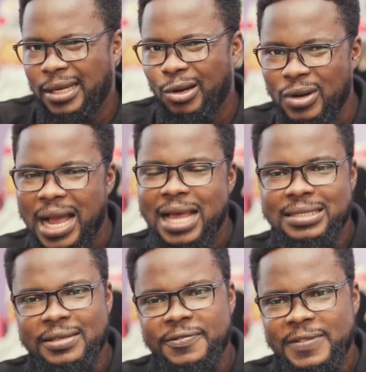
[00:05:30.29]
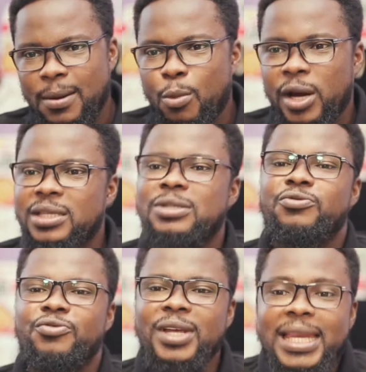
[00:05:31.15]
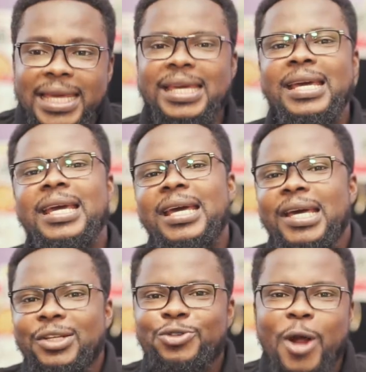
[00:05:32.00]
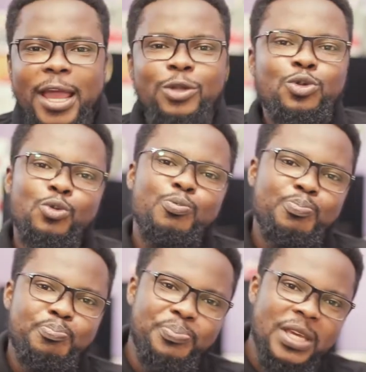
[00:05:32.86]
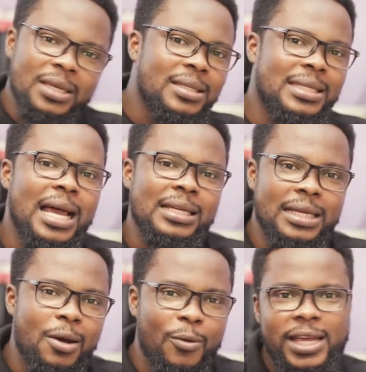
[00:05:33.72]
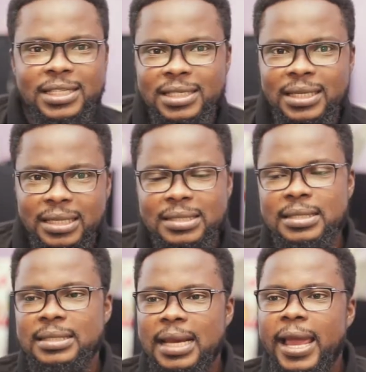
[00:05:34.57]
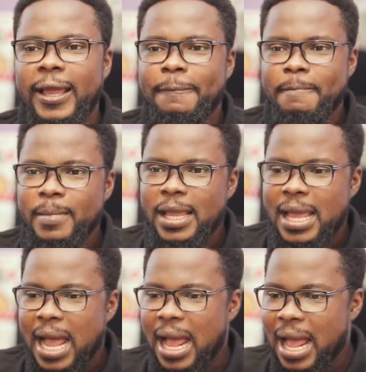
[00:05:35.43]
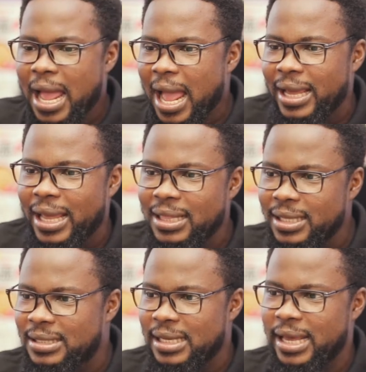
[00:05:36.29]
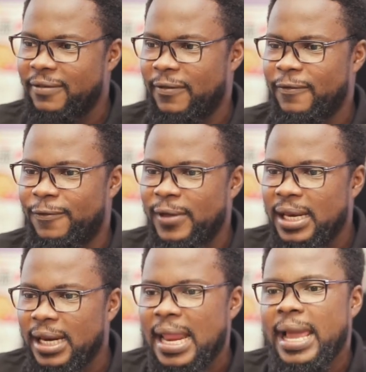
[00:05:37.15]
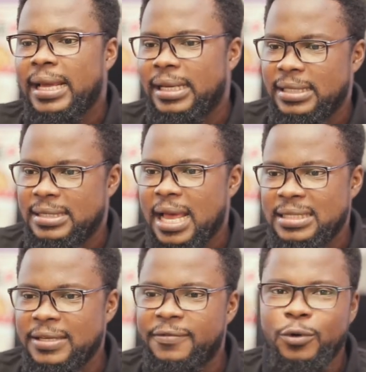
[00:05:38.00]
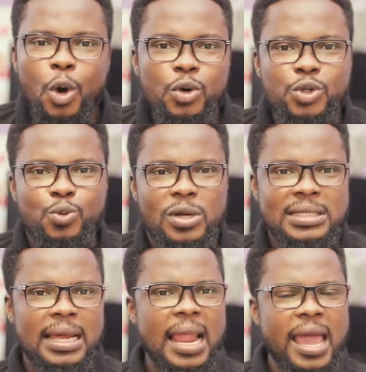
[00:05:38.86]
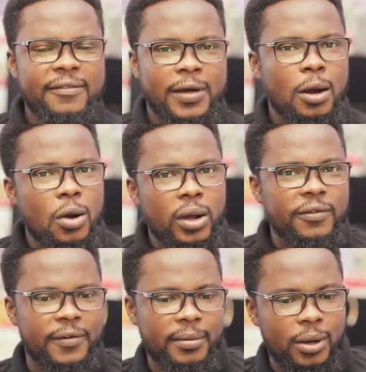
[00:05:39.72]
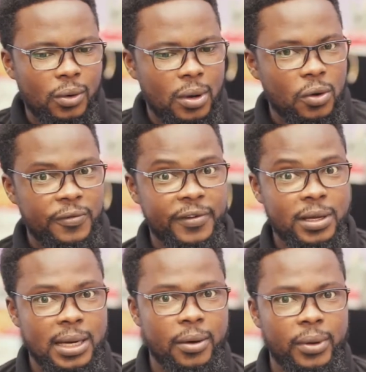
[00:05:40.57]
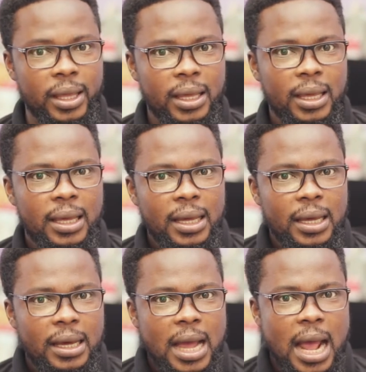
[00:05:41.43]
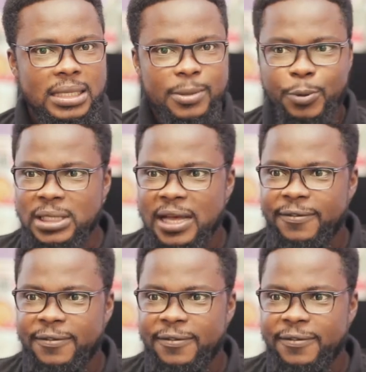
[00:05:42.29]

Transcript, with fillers: it looks as if someone is really trying to pin Tasha where she is. It's like, I get this feeling like it's as if Ghost was alive. I don't know if I'm the only one who felt that way. At a point,